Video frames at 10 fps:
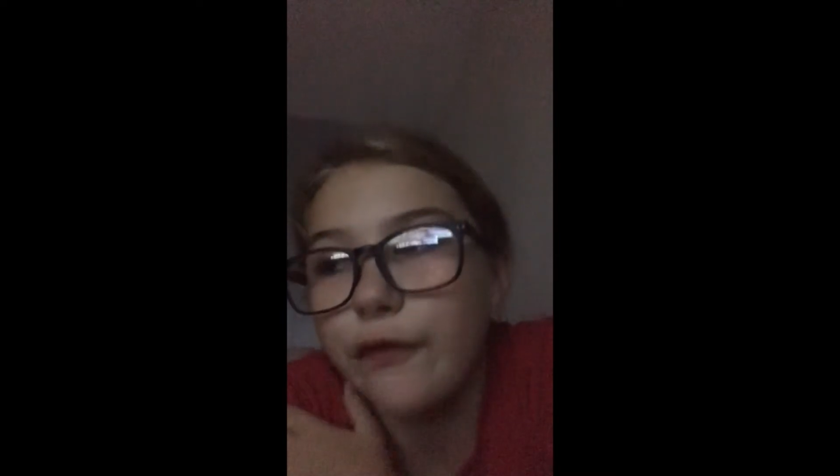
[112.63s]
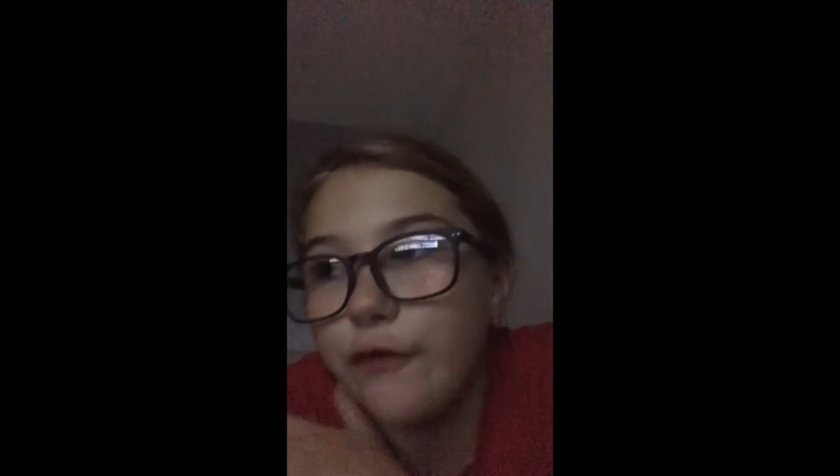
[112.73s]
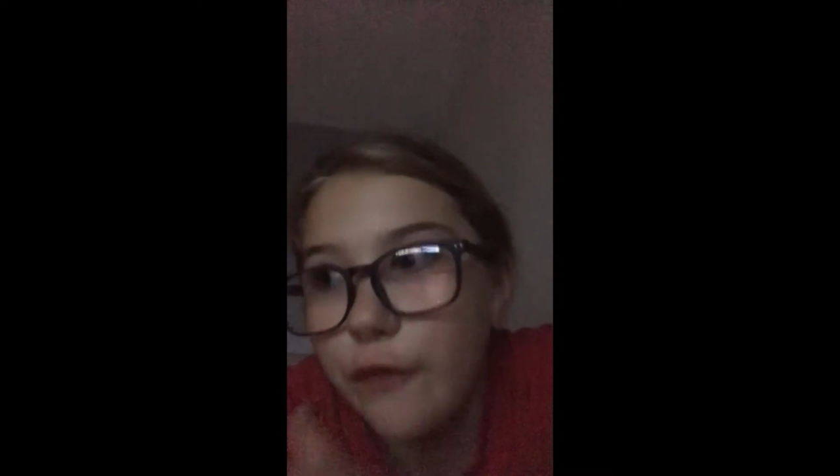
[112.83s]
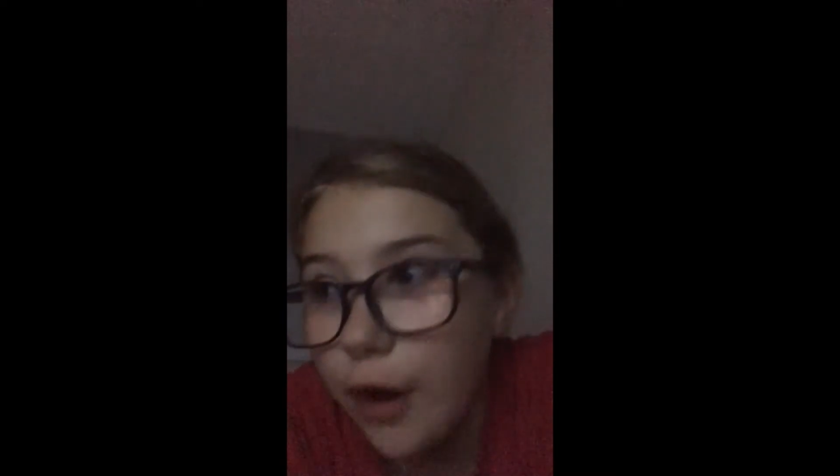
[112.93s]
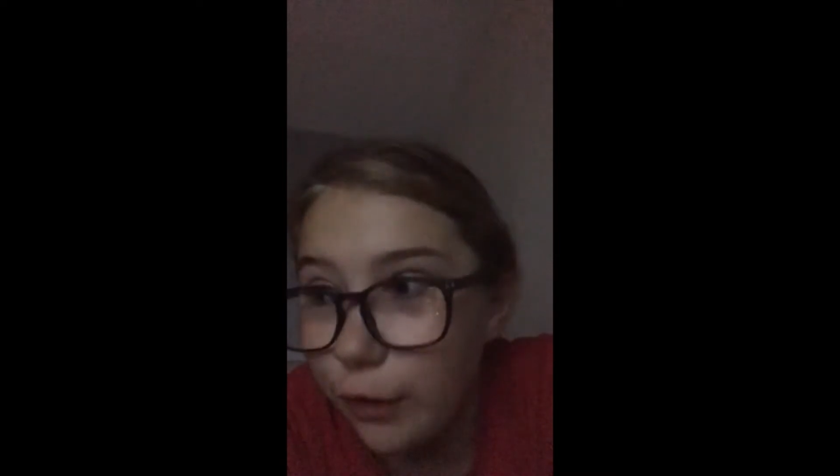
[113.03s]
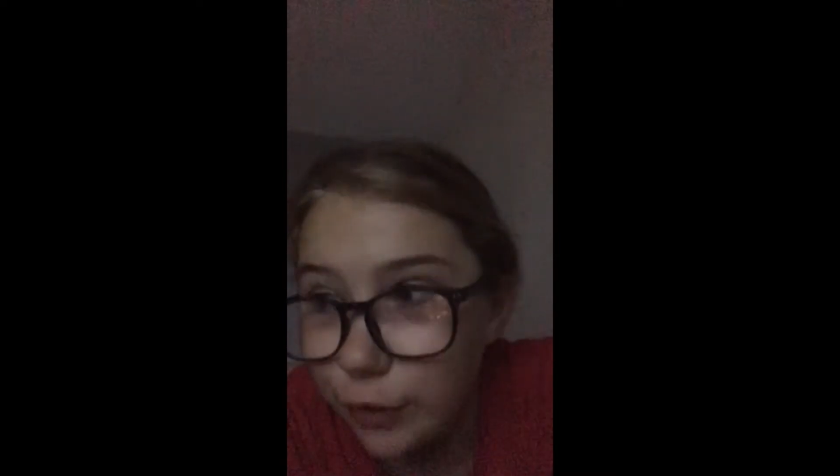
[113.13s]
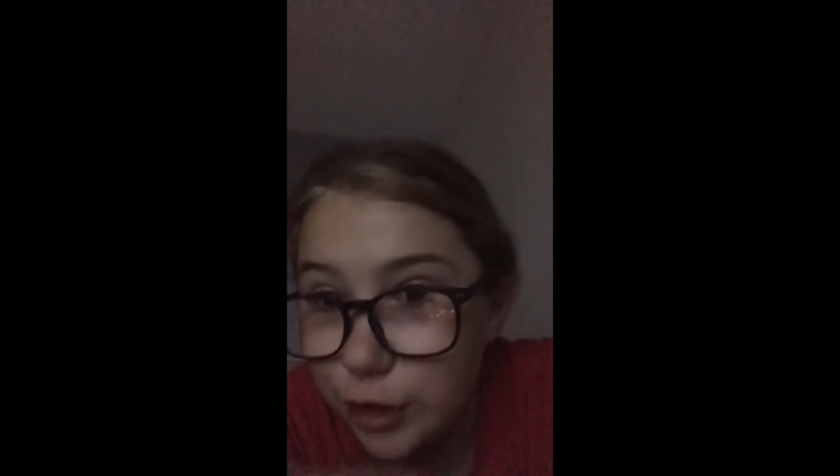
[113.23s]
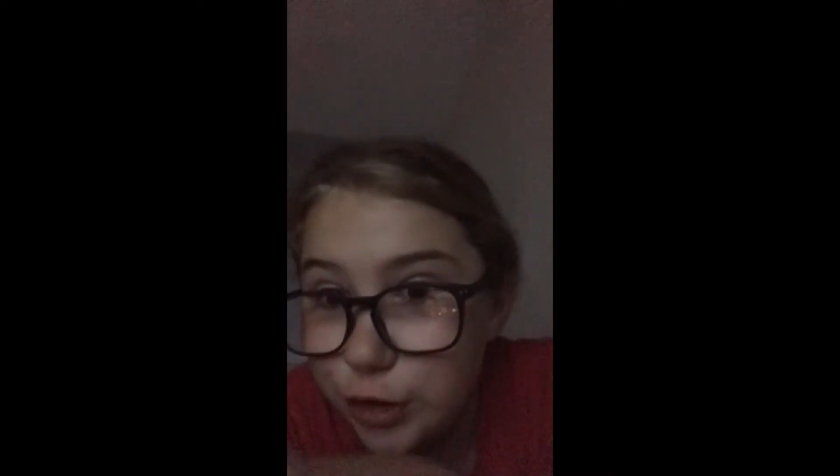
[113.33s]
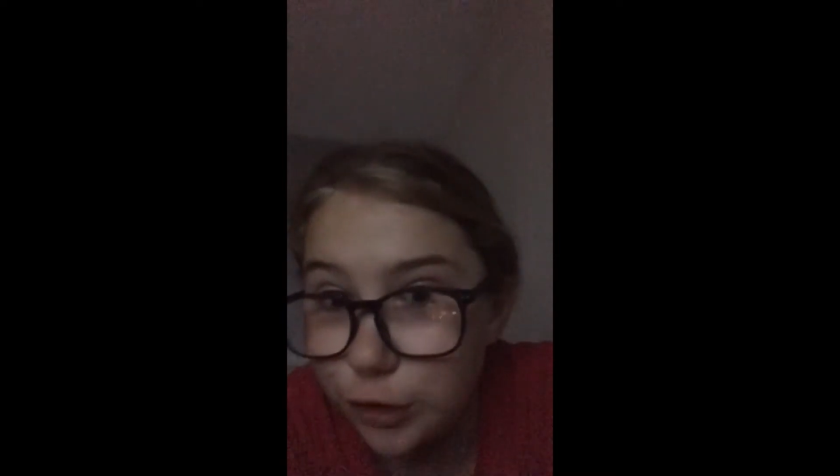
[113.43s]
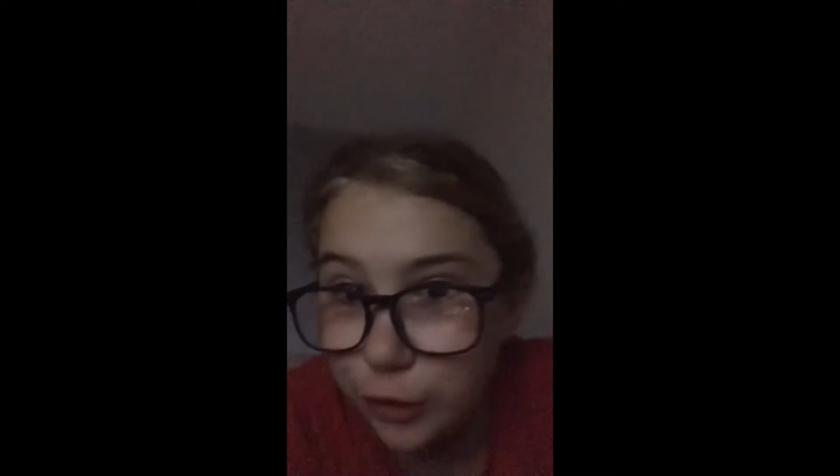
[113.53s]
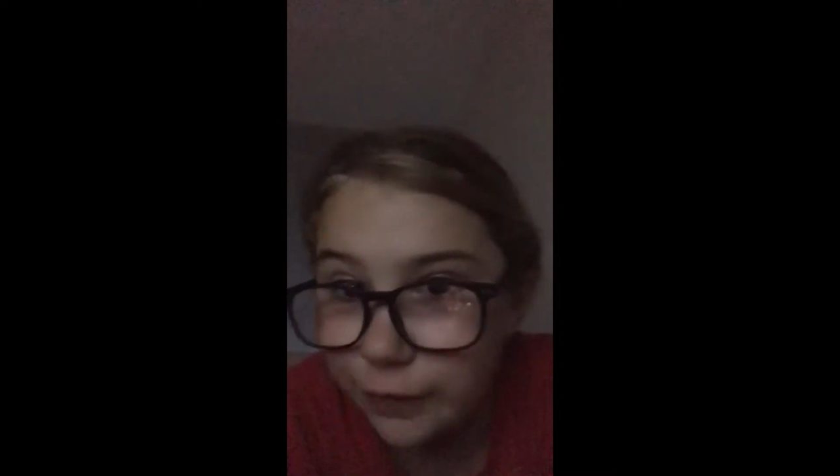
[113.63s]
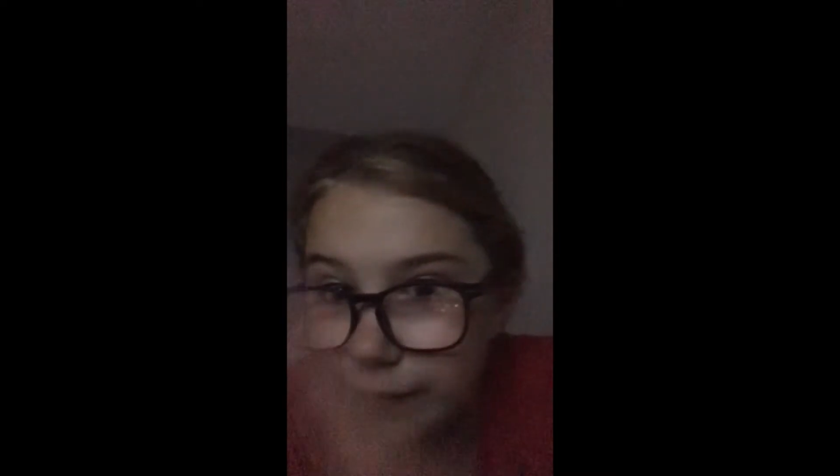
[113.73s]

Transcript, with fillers: very short